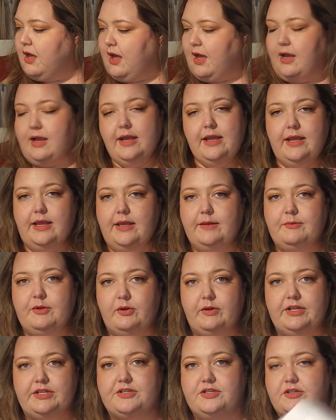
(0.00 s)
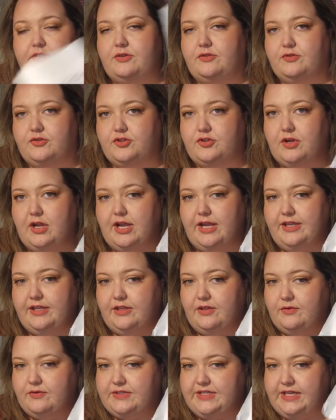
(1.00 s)
I am going to try
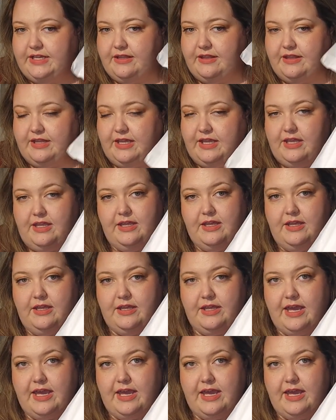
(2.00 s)
using the